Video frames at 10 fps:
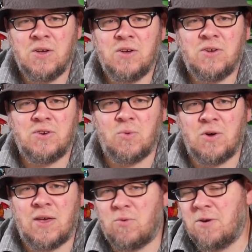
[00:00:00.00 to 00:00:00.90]
to where
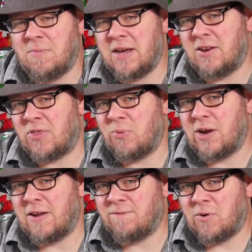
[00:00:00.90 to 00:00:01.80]
they would be in a
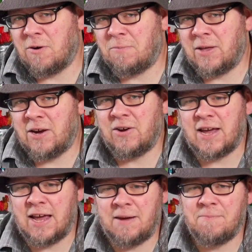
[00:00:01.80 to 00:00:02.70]
3- and 4-player
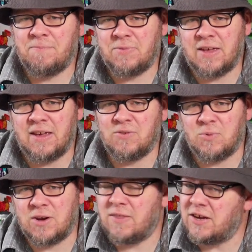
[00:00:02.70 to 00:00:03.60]
game is
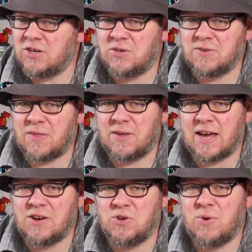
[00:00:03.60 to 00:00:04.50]
one of the issues I think
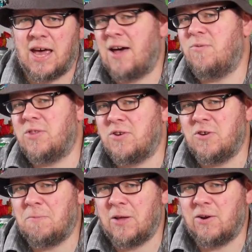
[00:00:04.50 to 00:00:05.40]
I do have with the
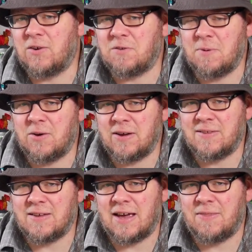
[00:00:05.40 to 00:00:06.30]
2-player
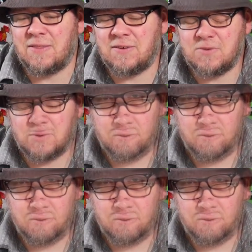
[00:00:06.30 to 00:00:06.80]
experience on this one.